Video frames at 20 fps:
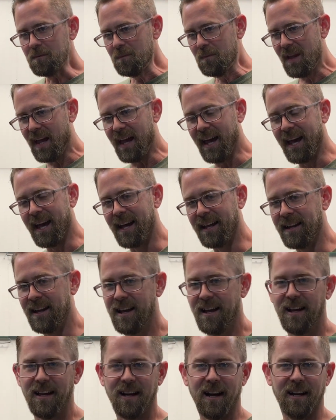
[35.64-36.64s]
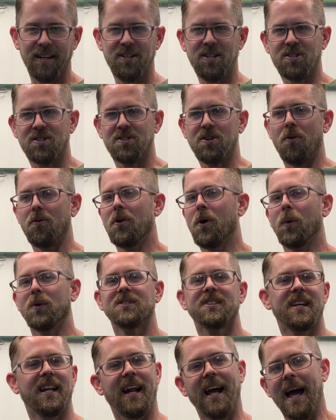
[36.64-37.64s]
And you just don't know what's
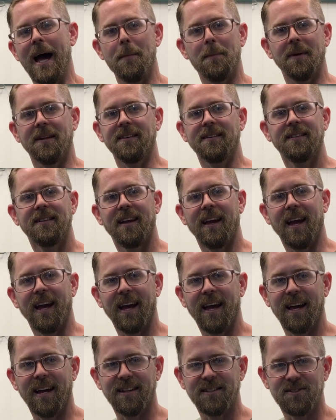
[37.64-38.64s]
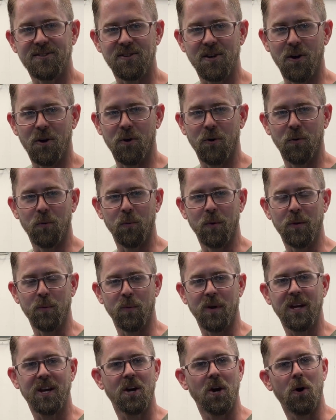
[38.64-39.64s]
going to happen. And so when
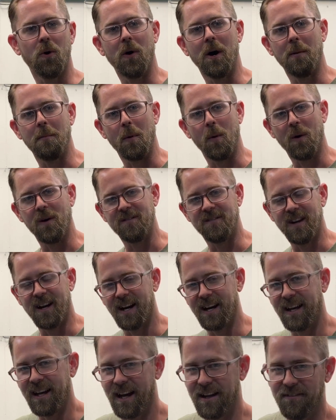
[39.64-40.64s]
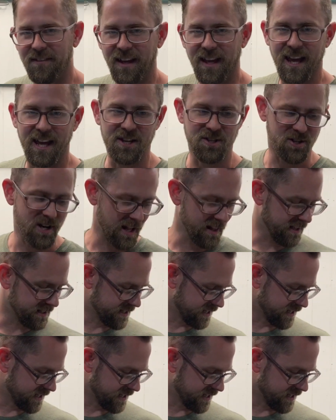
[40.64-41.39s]
we go out, my wife and I, on vacation, I like to